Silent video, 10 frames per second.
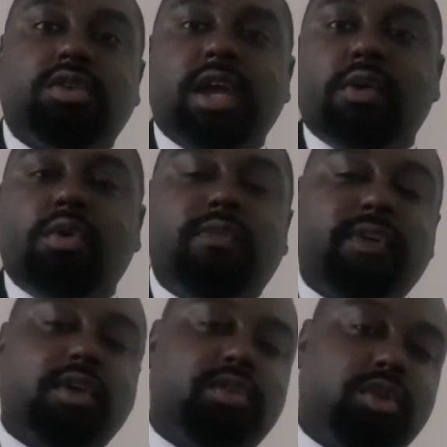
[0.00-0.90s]
in order for
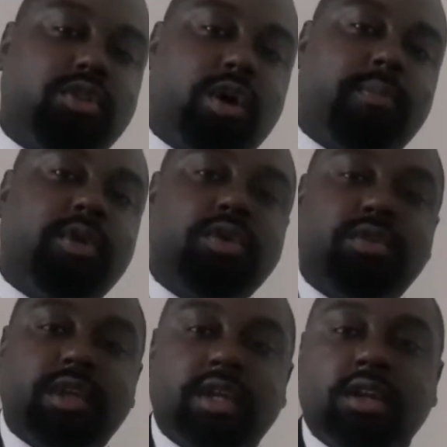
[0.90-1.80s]
you to stop
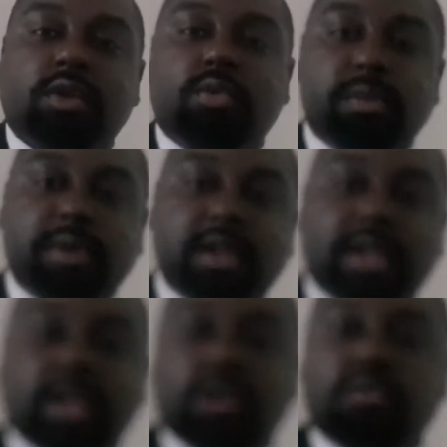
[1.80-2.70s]
losing the women
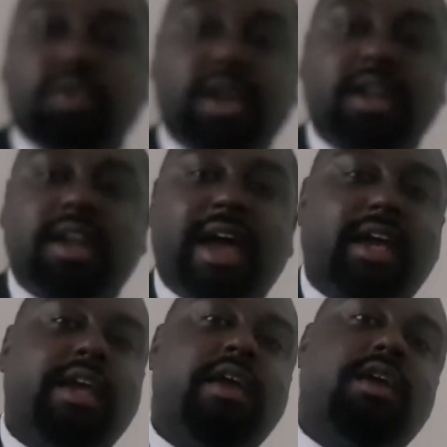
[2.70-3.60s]
that you really like,
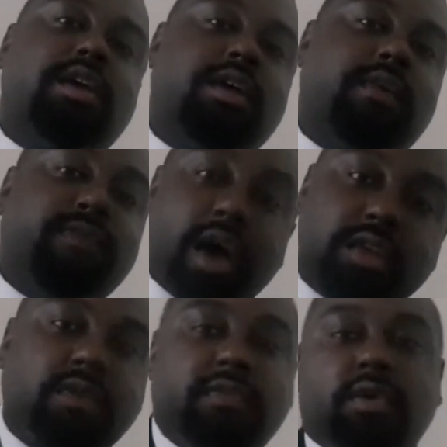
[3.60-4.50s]

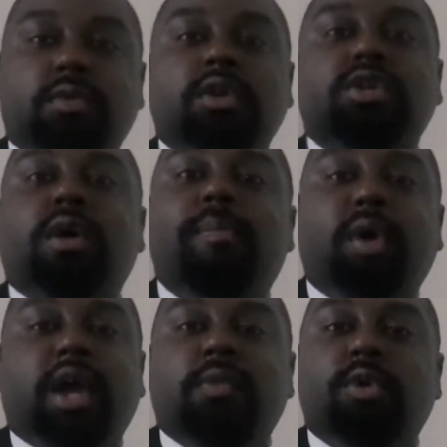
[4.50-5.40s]
first of all, you're
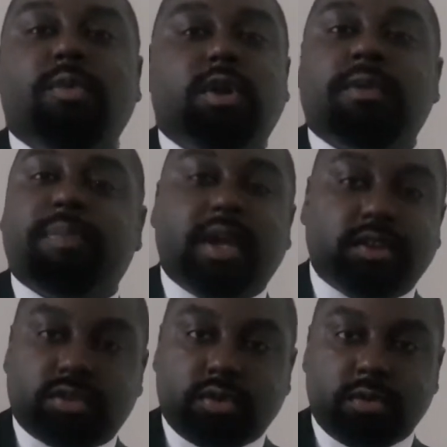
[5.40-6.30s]
putting women on a
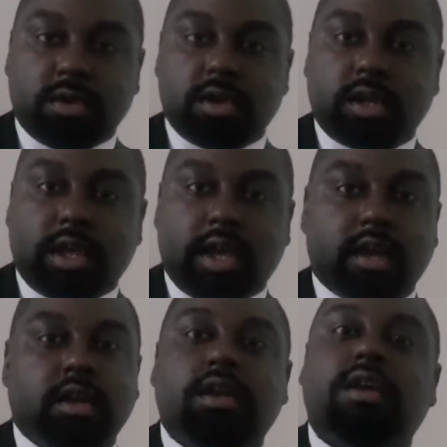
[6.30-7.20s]
pedestal, yeah?
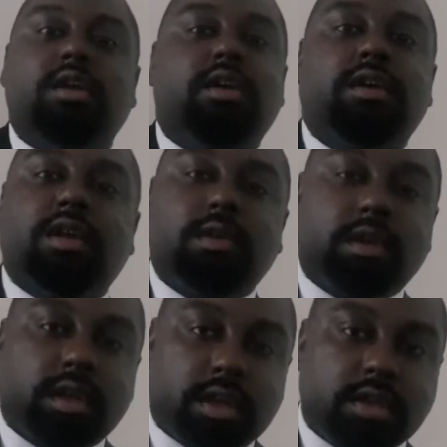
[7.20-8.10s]

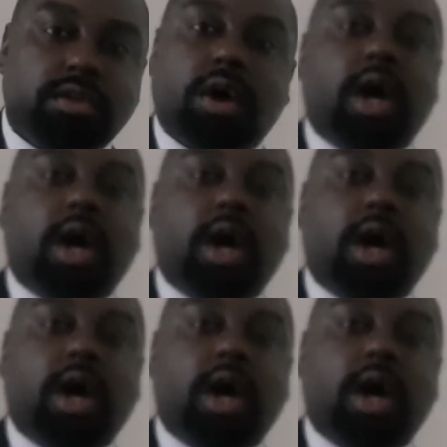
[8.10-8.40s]
You don't